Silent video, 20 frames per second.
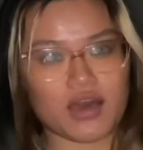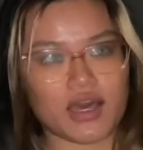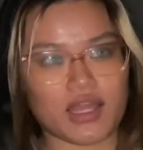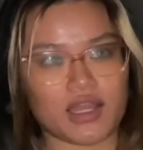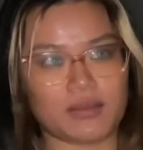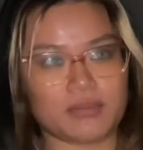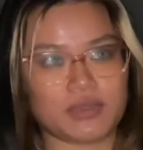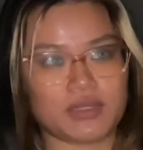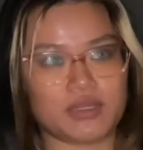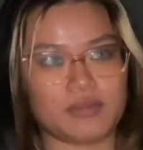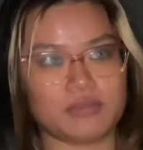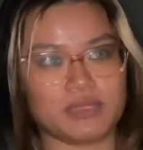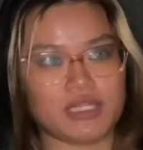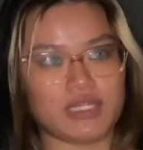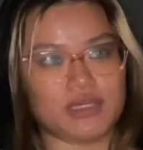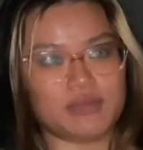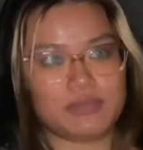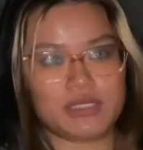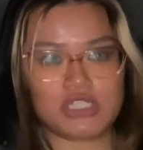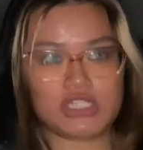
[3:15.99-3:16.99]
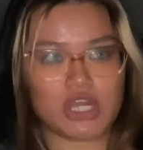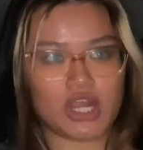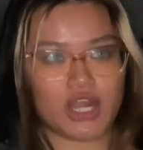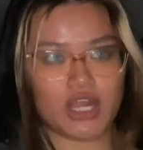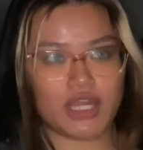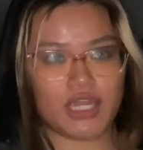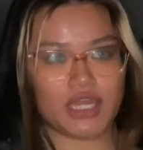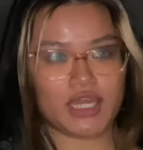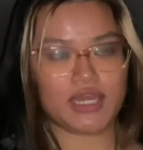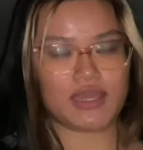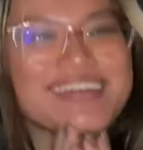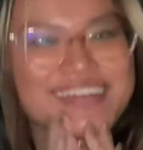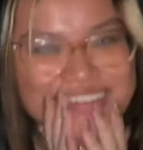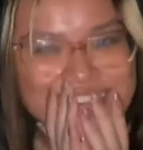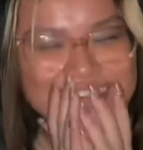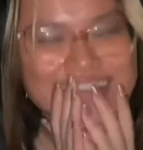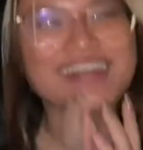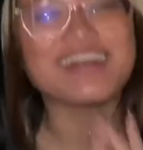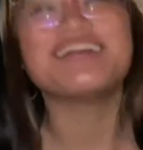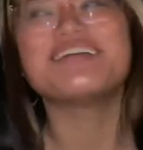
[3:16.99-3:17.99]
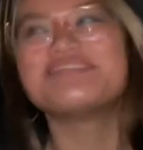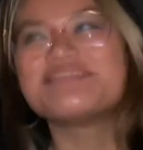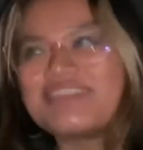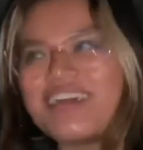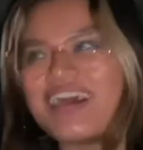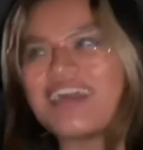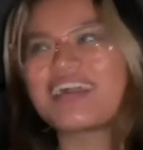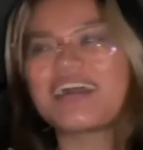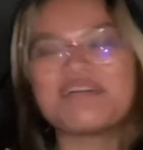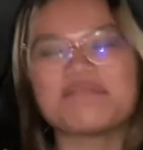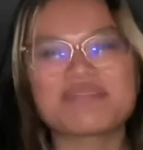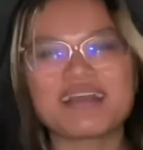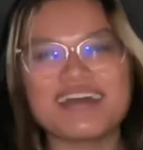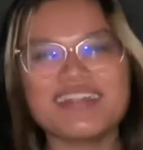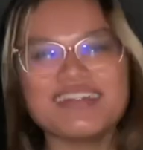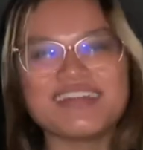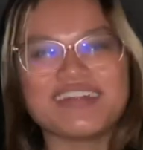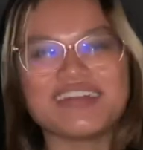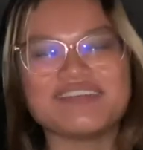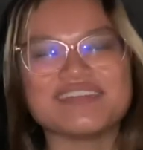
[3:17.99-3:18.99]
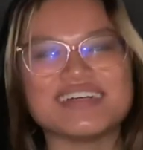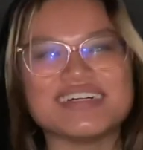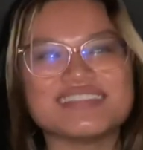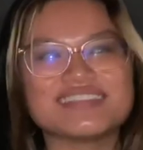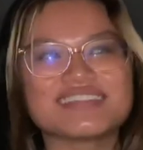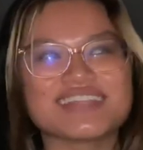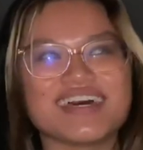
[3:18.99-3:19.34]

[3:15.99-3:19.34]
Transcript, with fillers: and I'm gonna meet him at Target oh fuck, I'm kind of nervous.